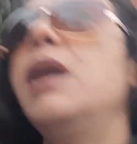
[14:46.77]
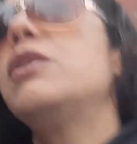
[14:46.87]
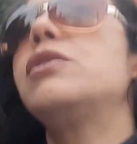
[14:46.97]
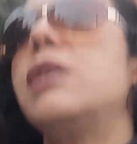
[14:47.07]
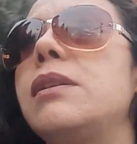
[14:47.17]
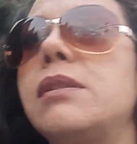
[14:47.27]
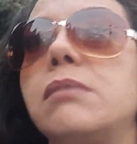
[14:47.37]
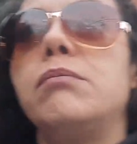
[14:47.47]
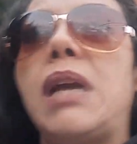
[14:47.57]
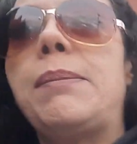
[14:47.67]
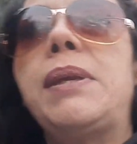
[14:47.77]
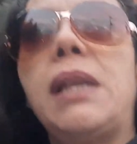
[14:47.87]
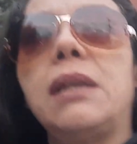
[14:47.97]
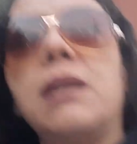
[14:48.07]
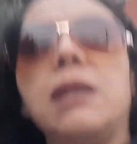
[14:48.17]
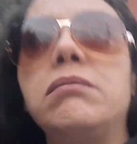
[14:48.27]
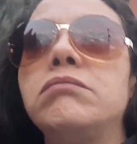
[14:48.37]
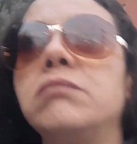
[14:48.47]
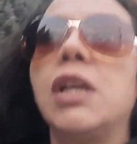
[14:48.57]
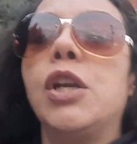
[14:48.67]
So there's might be like a
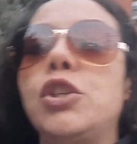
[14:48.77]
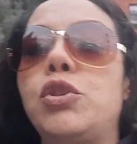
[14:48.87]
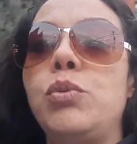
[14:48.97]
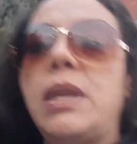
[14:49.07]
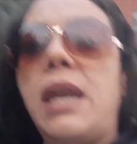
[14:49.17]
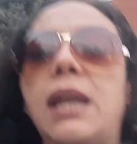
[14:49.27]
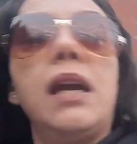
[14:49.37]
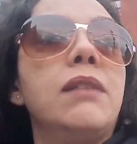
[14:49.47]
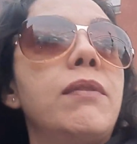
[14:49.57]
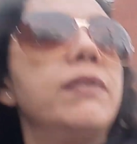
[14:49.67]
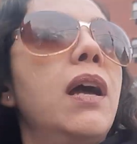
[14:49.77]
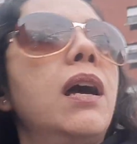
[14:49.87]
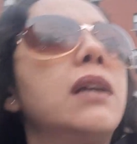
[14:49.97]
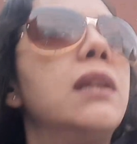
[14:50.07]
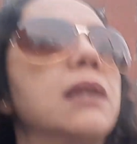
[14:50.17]
two-day kind of a vlog.